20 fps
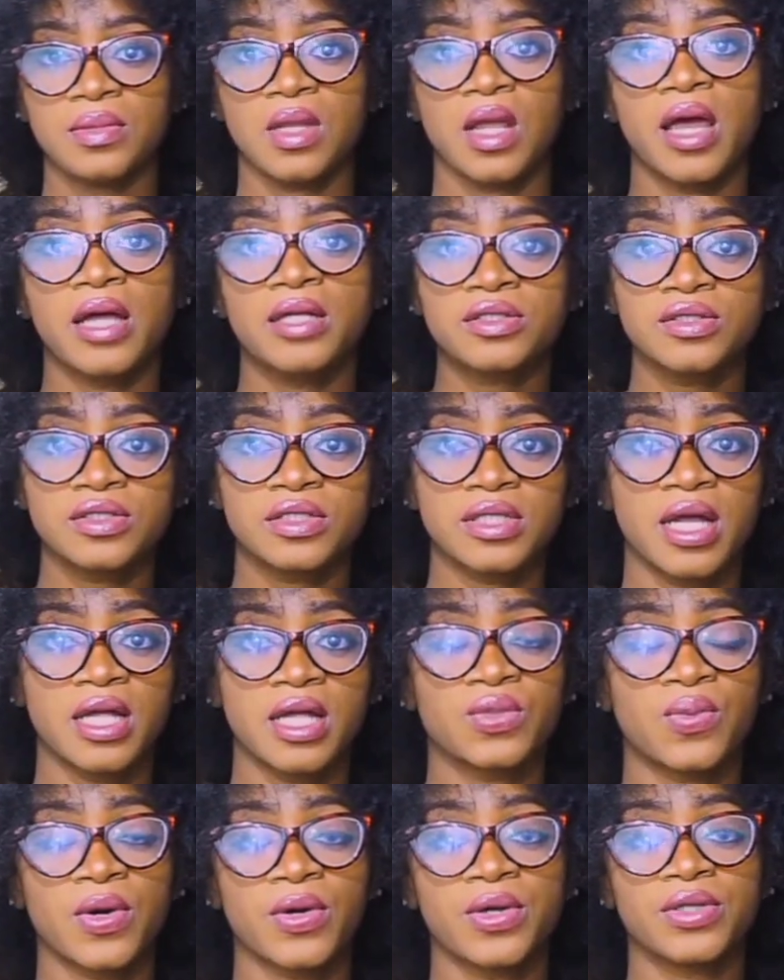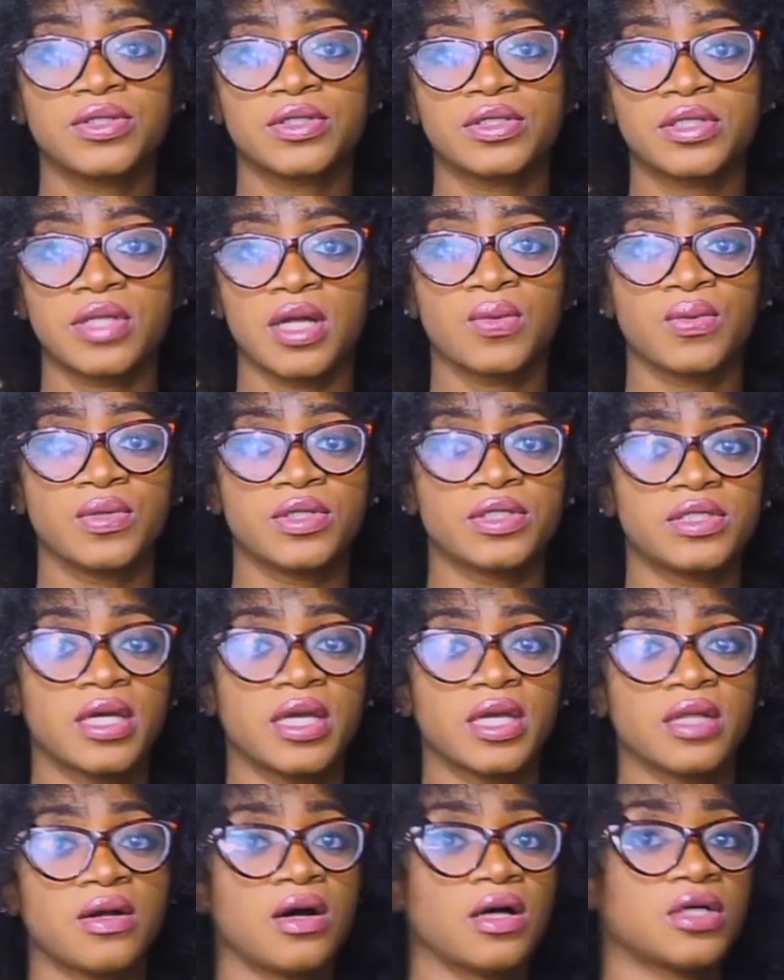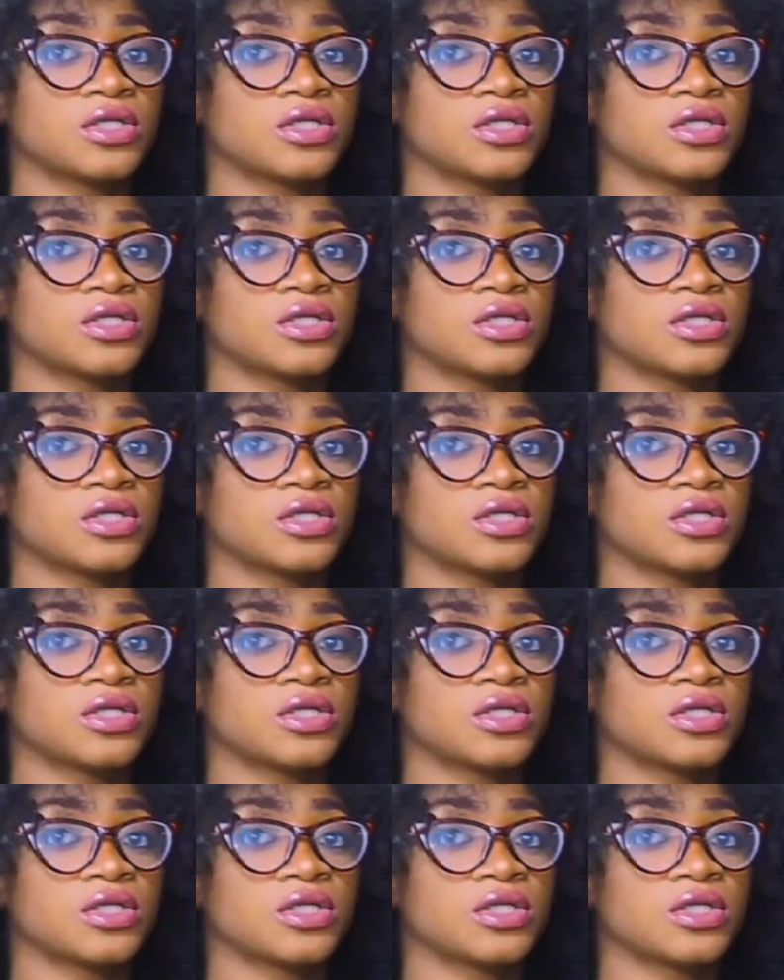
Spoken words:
And to start, we're going to start with taking our